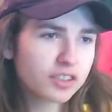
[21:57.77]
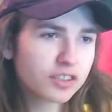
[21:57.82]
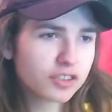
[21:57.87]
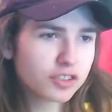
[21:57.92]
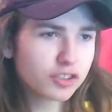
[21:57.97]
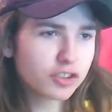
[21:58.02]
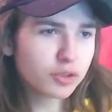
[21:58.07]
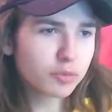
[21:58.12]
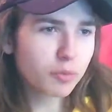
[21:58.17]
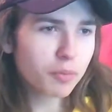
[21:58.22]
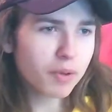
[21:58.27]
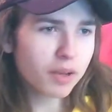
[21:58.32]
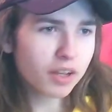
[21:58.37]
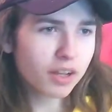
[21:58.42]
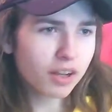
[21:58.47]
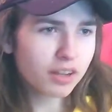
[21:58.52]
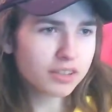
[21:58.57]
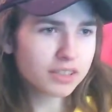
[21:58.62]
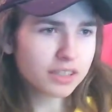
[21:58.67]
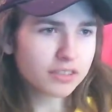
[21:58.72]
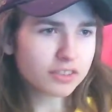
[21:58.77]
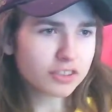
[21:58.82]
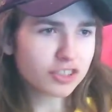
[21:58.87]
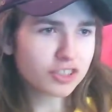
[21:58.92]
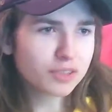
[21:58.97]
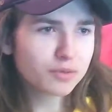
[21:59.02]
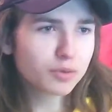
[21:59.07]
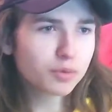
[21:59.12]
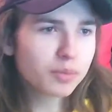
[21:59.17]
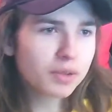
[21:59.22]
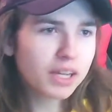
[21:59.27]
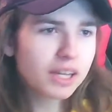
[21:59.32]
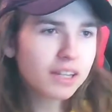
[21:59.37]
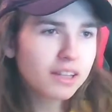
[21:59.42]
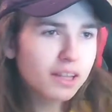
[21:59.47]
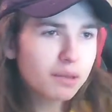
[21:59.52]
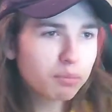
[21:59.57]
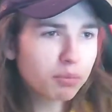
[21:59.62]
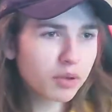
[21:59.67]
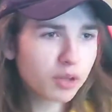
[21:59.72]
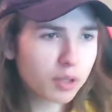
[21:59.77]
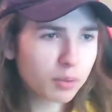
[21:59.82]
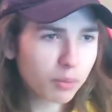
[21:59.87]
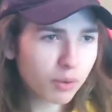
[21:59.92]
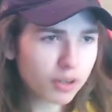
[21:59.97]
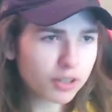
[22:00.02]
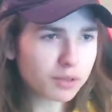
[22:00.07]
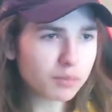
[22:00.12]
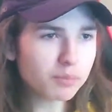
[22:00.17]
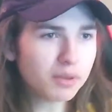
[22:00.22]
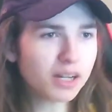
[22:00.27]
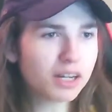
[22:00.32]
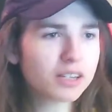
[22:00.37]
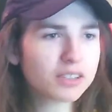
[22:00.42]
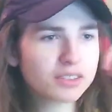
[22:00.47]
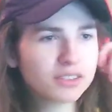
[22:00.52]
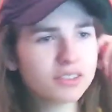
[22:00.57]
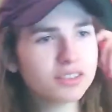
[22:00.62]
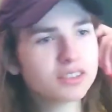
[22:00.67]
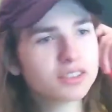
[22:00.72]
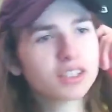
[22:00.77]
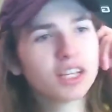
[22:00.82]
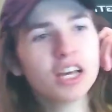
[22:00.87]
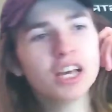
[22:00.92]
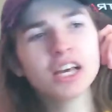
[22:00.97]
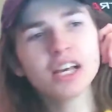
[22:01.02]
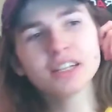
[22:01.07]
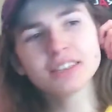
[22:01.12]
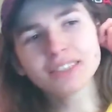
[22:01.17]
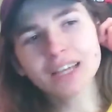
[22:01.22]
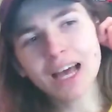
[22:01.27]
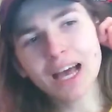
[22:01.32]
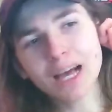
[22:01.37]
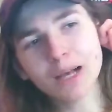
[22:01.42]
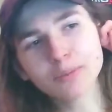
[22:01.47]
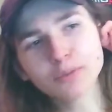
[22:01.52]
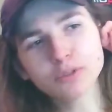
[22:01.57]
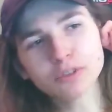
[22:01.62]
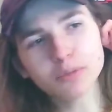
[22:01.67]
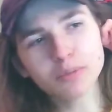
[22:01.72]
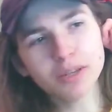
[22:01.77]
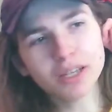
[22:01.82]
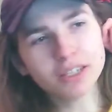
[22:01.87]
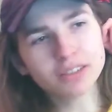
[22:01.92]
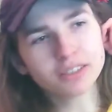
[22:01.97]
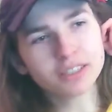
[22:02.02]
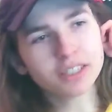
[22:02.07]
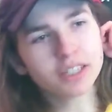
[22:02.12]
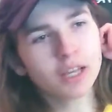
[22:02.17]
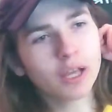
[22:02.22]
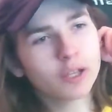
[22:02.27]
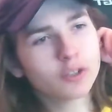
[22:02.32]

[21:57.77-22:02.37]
Superman calls out to Superman. They pull apart the boxes. It's absolutely amazing.